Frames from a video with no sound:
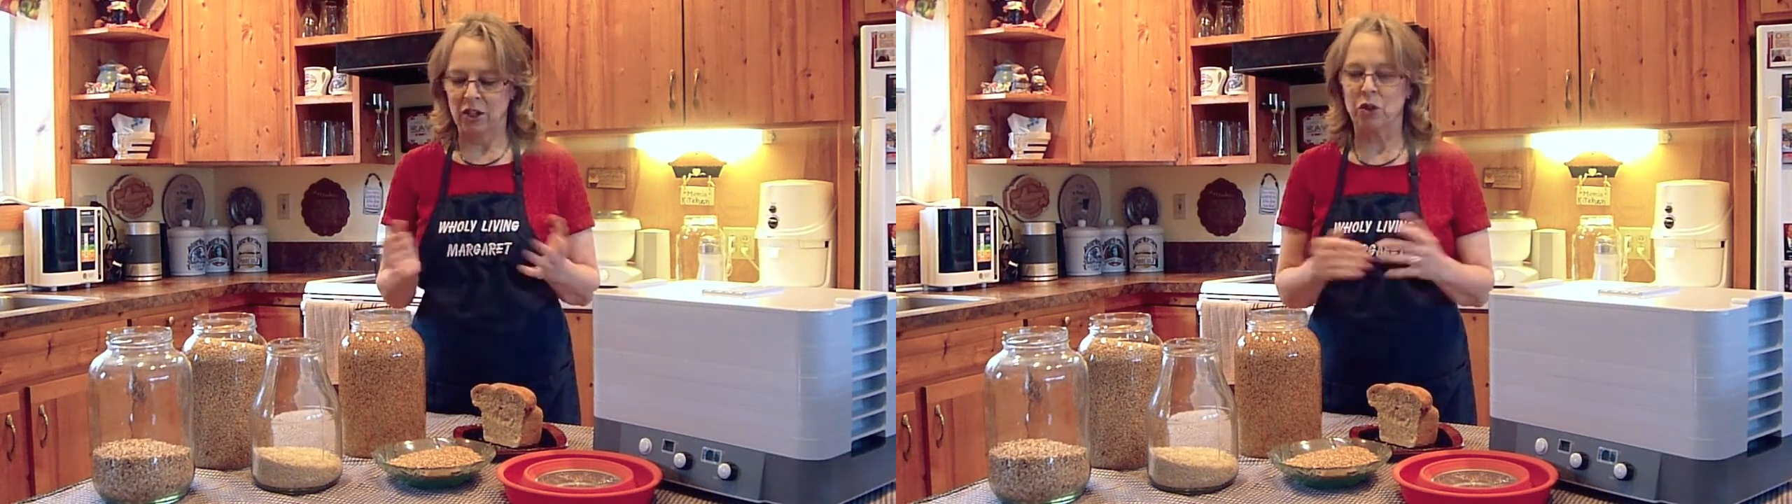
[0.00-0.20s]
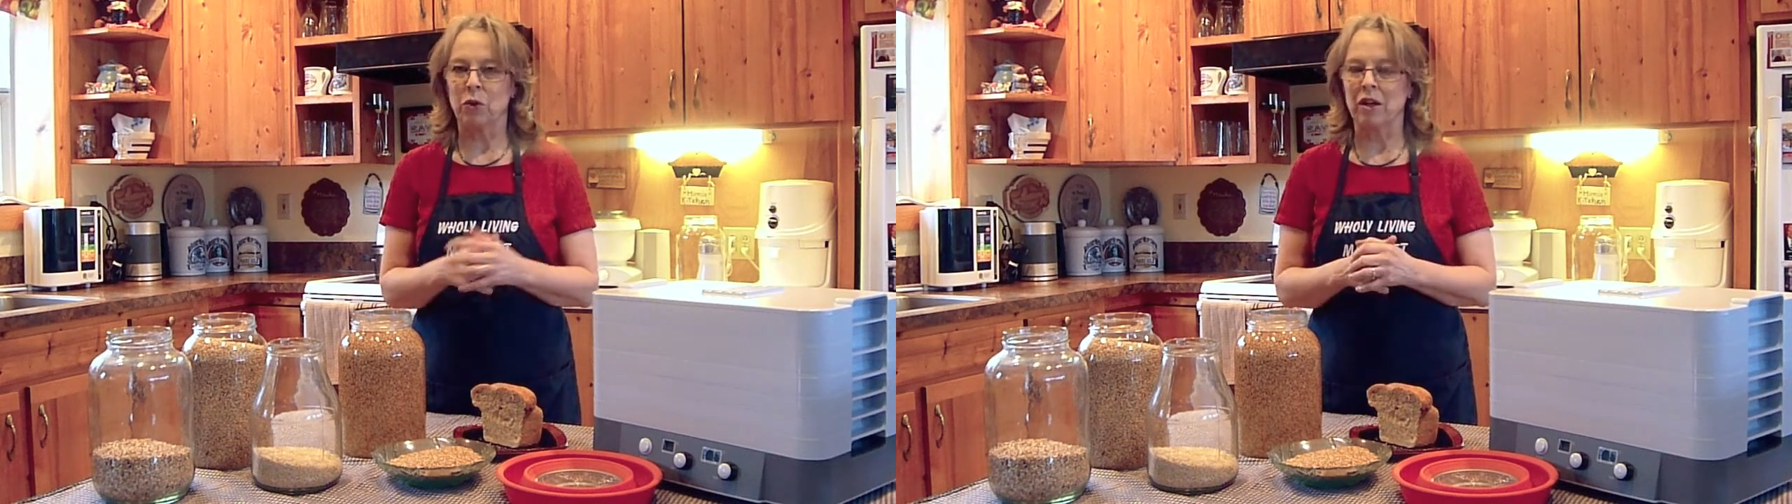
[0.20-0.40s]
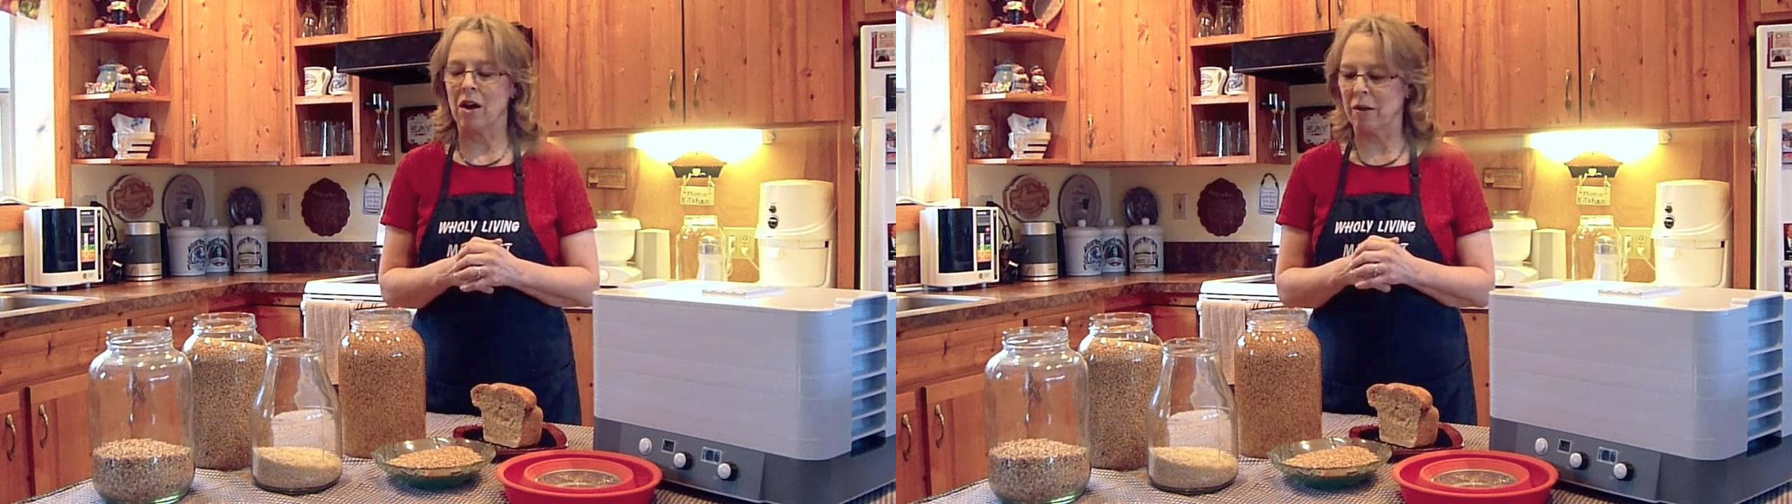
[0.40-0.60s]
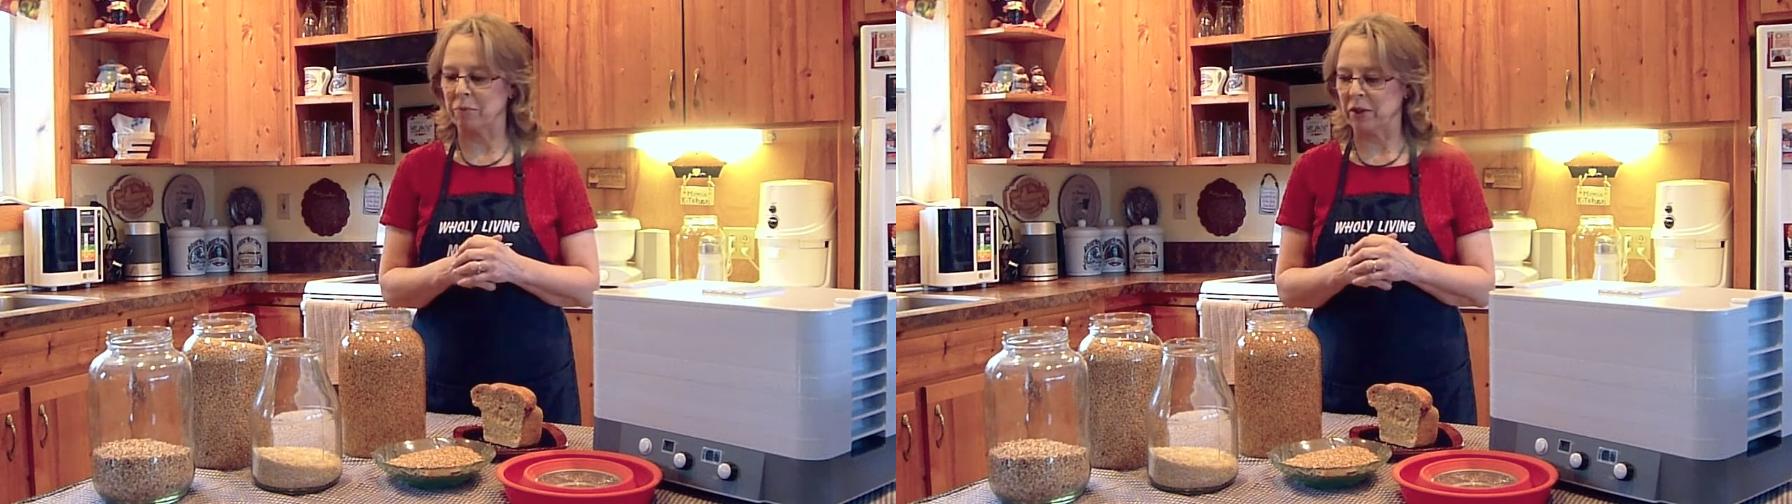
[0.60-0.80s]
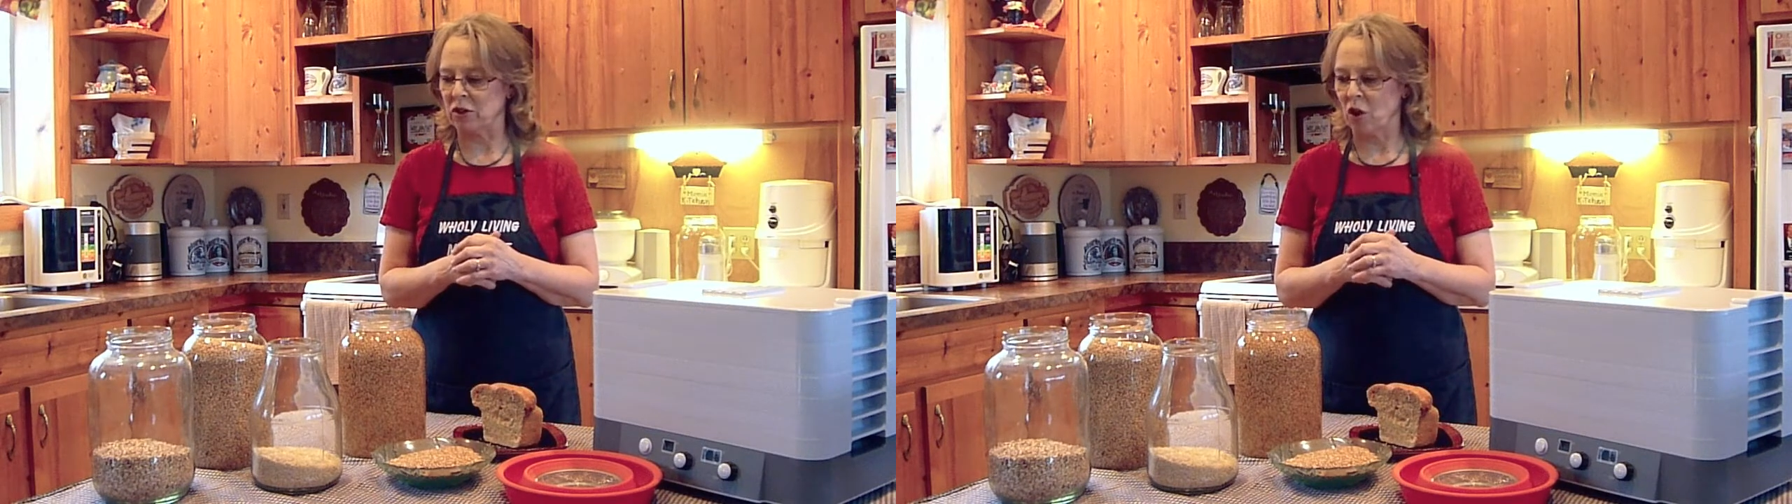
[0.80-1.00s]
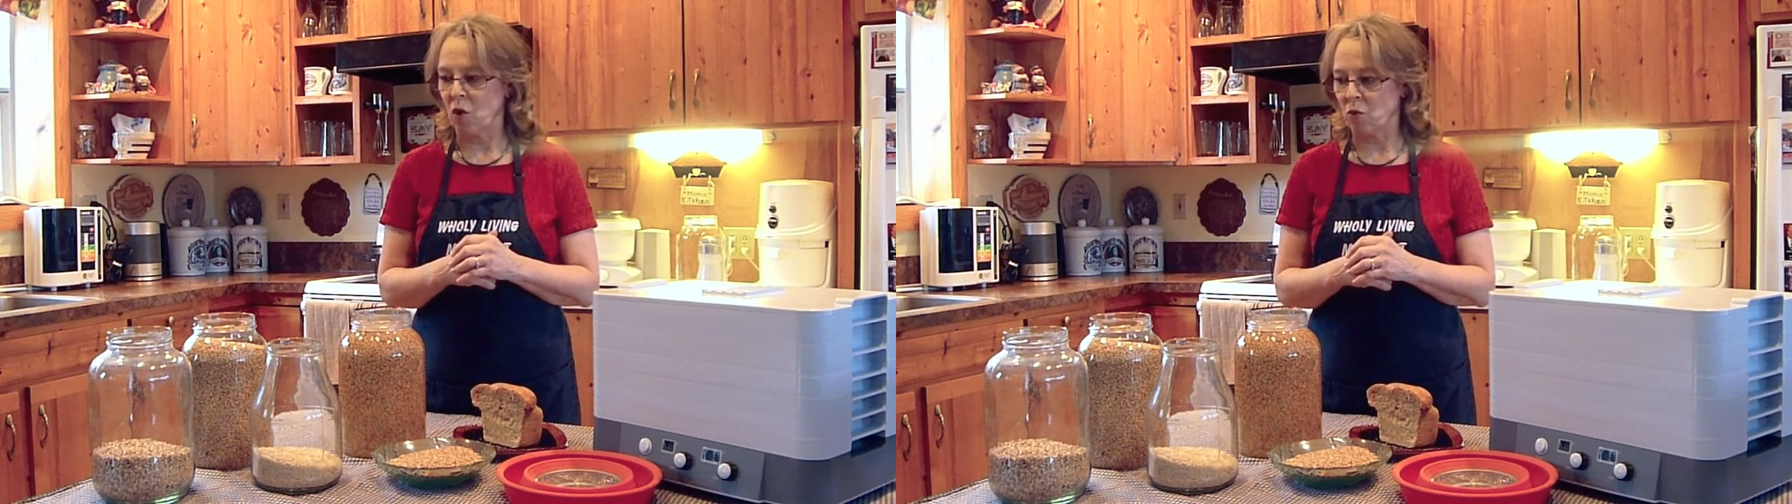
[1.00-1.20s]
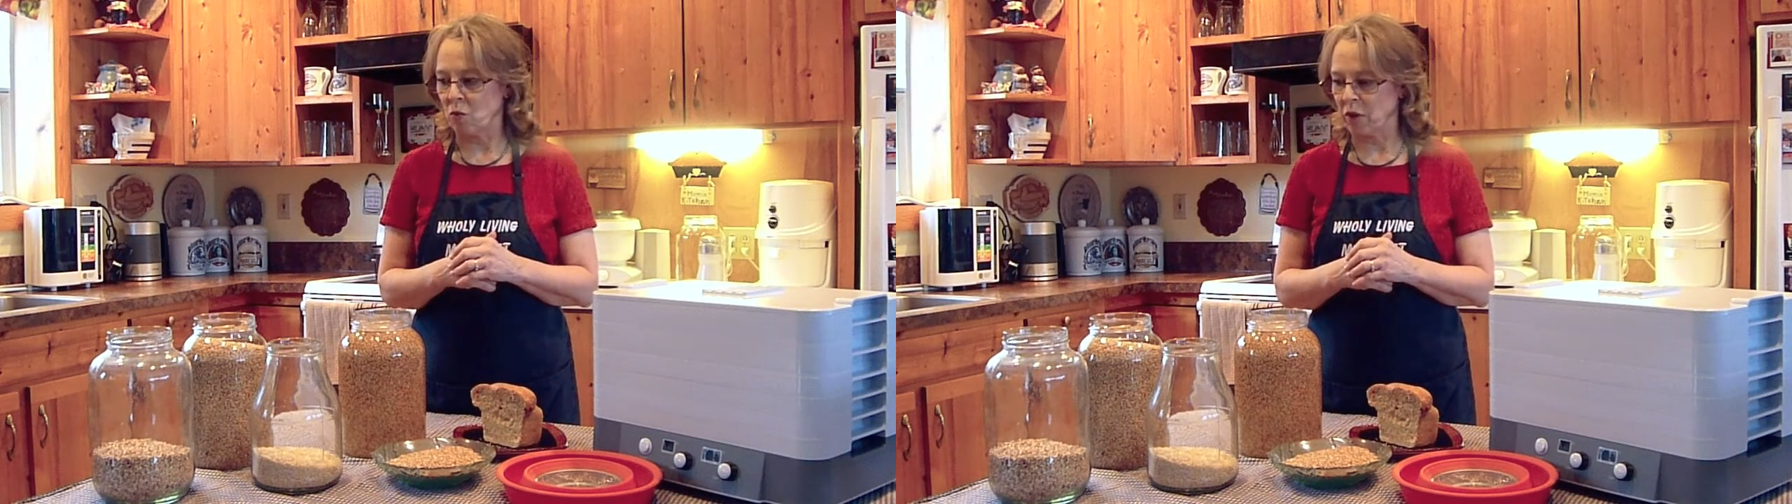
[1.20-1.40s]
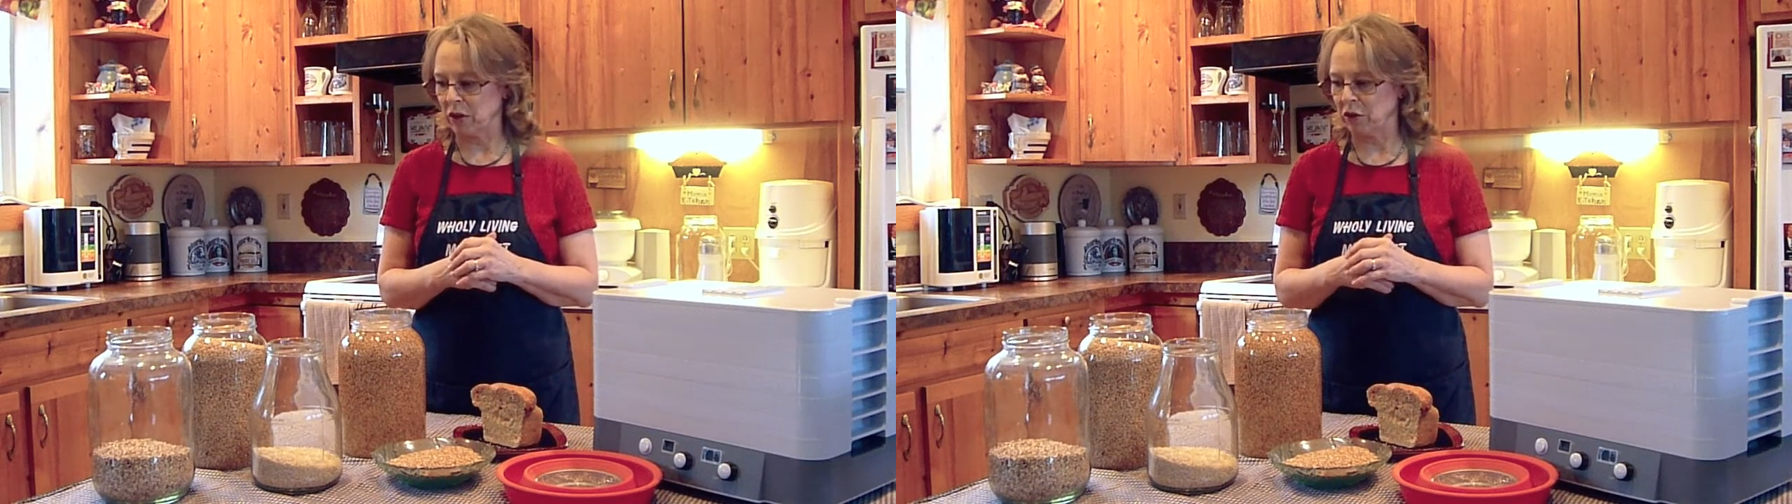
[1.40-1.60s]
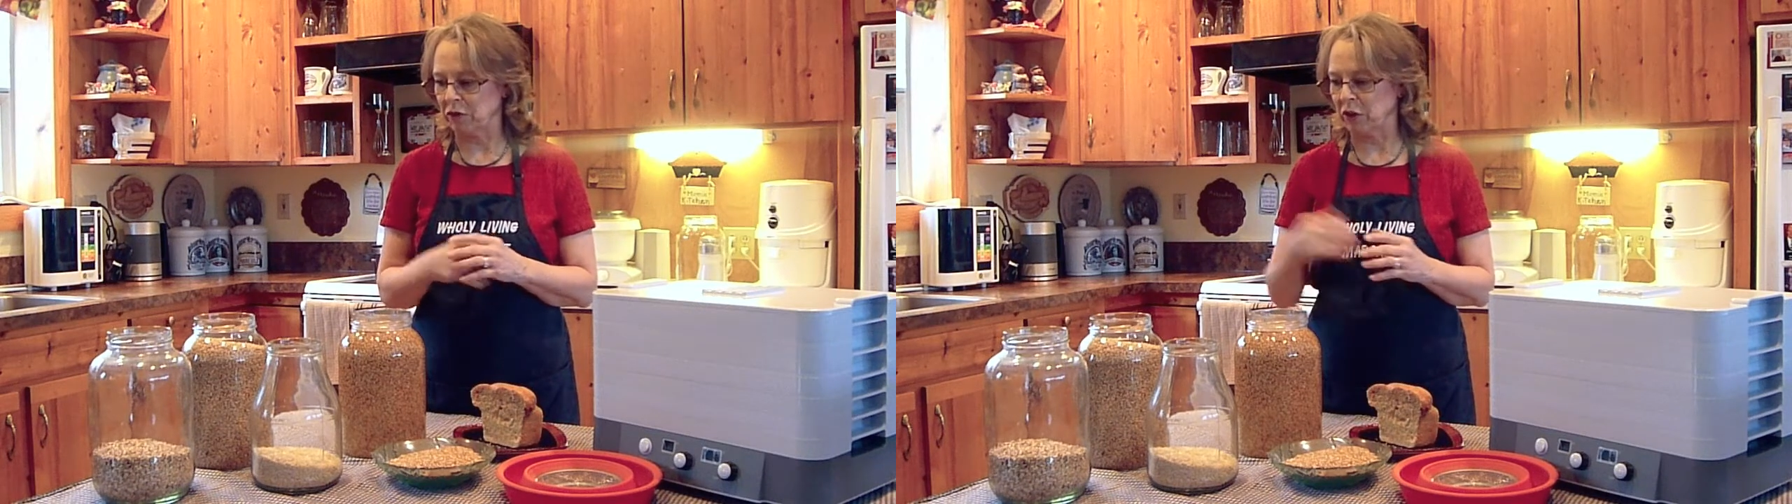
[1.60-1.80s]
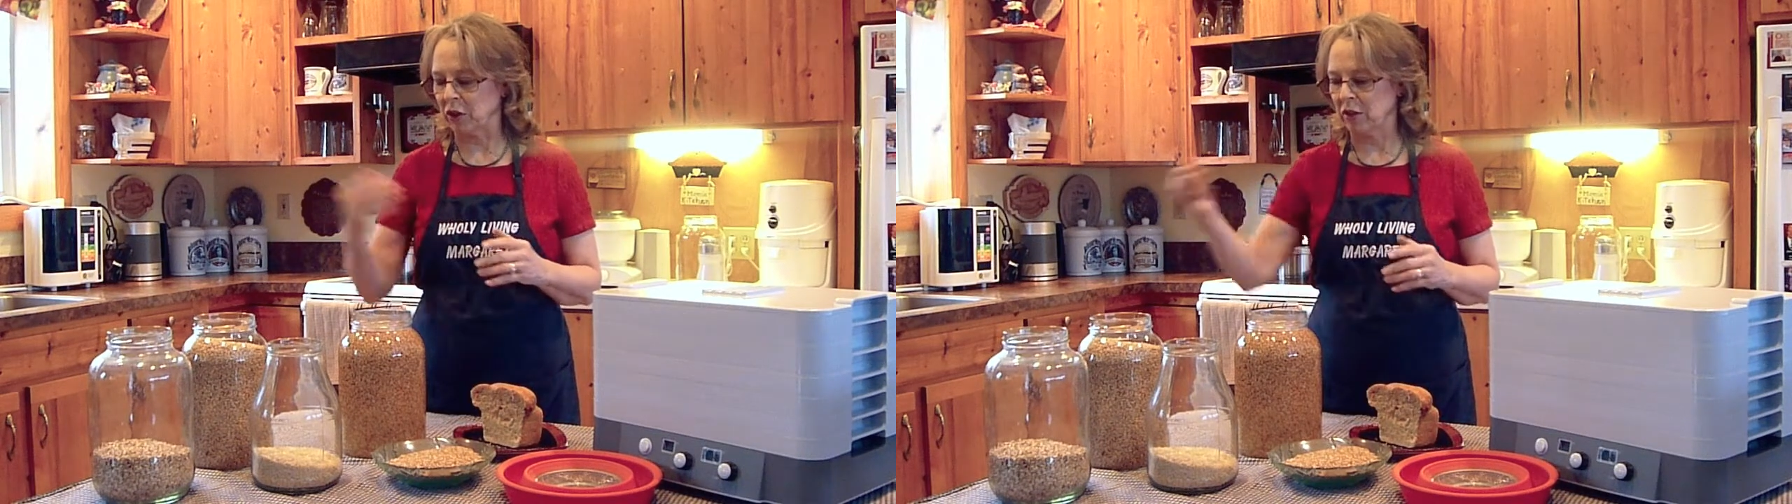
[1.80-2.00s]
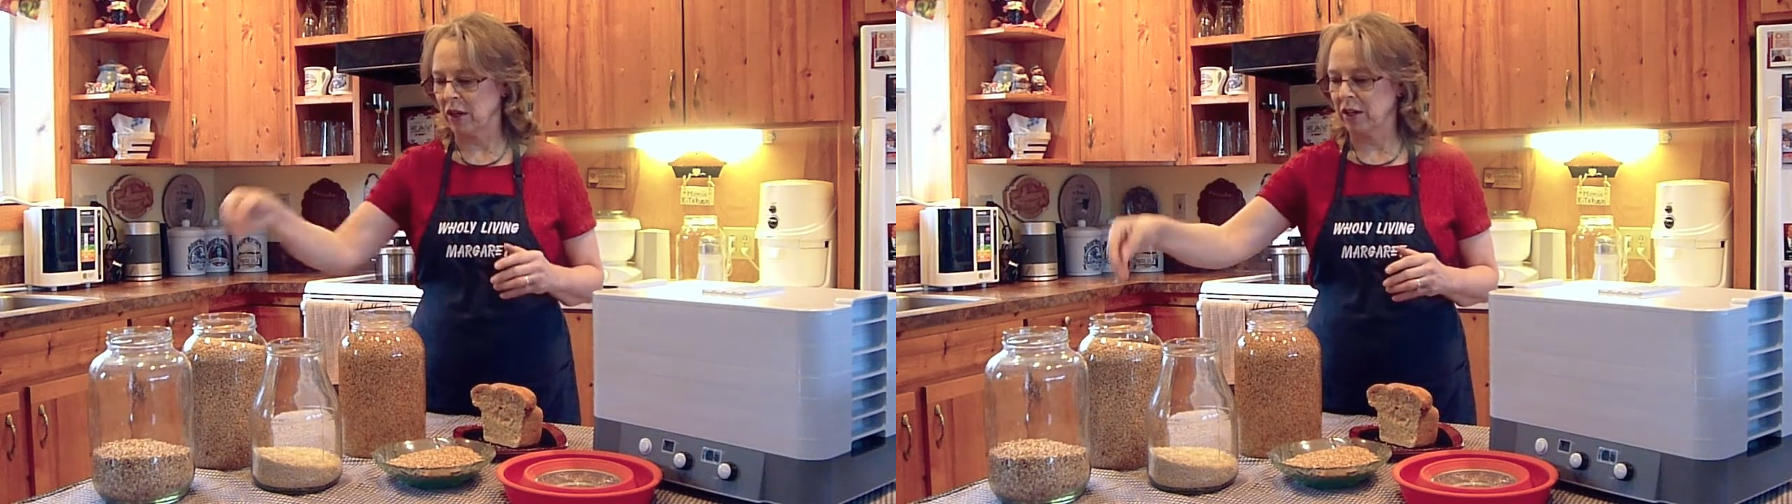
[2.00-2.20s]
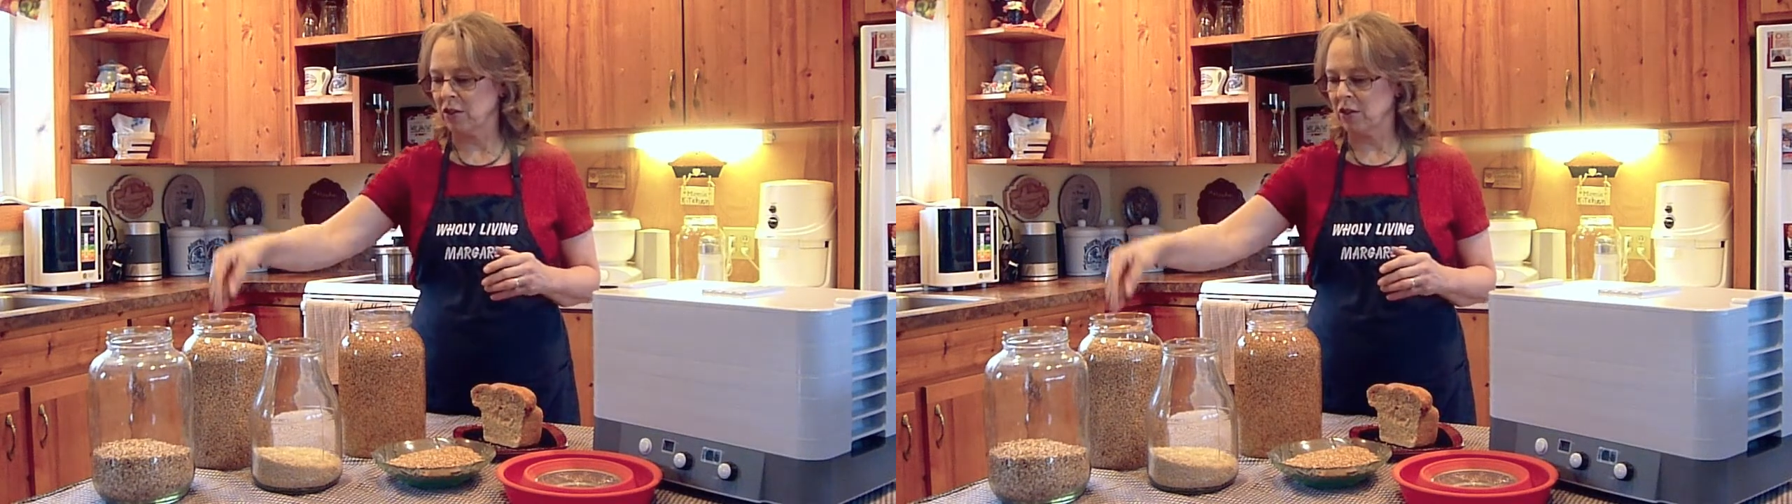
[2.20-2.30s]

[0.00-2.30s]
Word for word: to accomplish wonderful